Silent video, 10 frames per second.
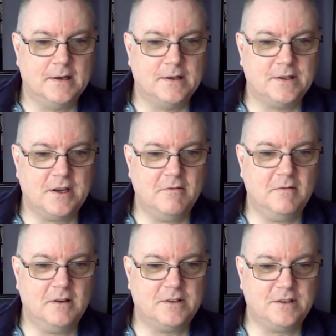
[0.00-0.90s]

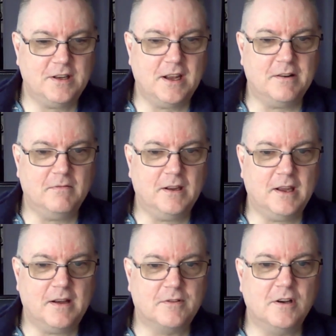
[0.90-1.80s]
So, as I said, we
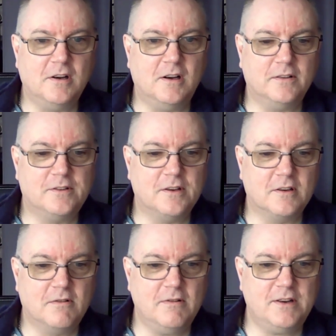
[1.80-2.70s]
have got
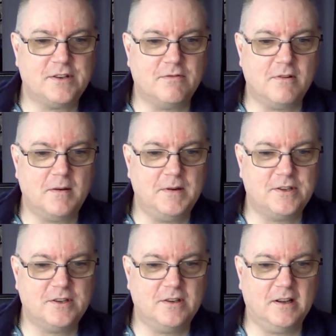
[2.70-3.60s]
Chris
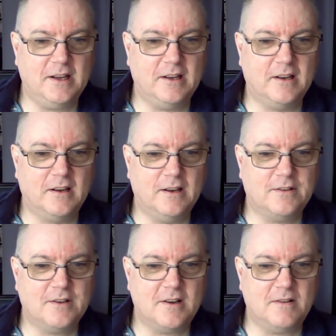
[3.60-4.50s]
Robinson lead
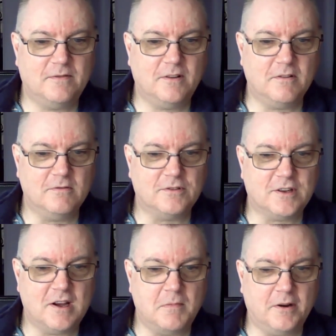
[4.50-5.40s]
guitar, vocals,
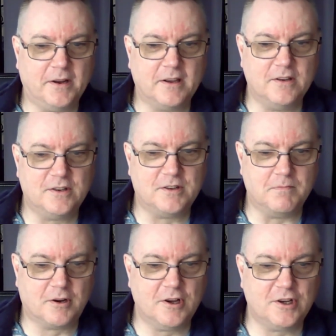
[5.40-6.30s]
harmonicas
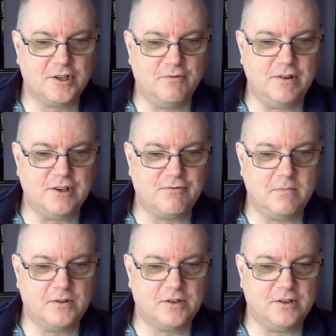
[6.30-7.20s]
and percussion. Rich
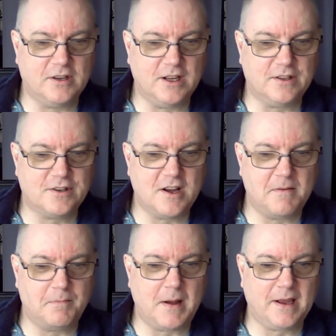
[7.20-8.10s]
Robinson
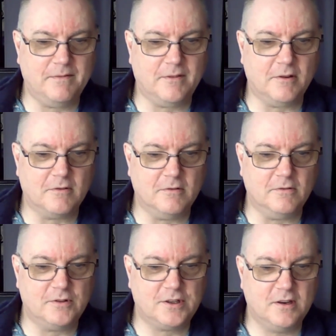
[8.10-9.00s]
guitar, backing
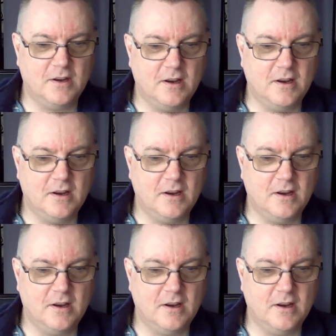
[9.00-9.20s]
vocals.